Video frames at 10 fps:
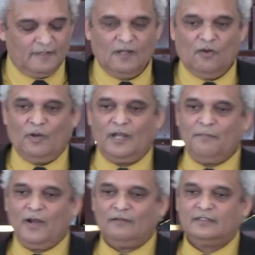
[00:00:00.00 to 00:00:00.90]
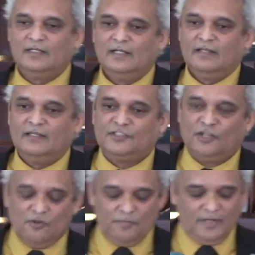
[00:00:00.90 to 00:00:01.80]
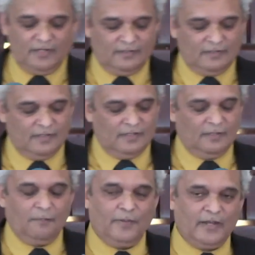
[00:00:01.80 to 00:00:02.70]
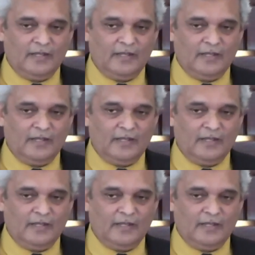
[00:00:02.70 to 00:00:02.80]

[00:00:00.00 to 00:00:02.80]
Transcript: What about the showbread, the bread